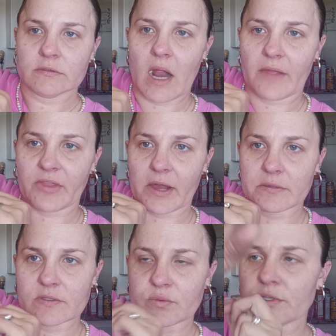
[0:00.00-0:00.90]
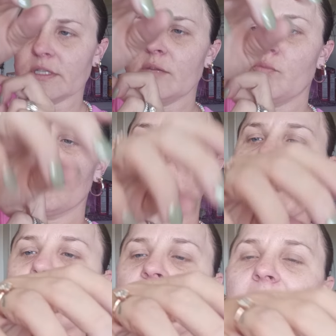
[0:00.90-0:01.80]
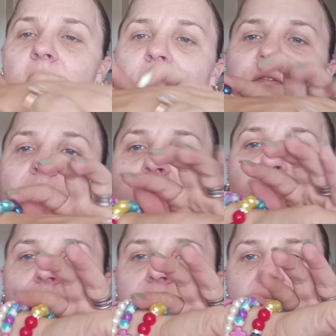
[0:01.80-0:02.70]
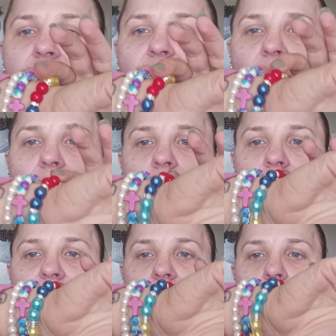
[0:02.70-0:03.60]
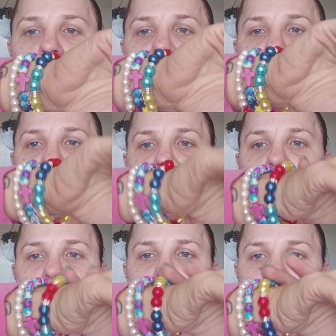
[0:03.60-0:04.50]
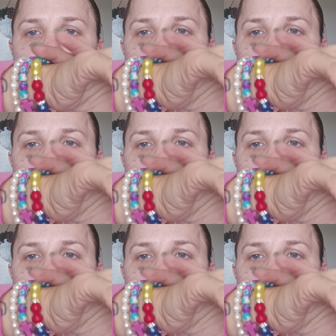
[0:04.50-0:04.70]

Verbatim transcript: I thought it was really pretty. I like how vibrant the colors are of the beads.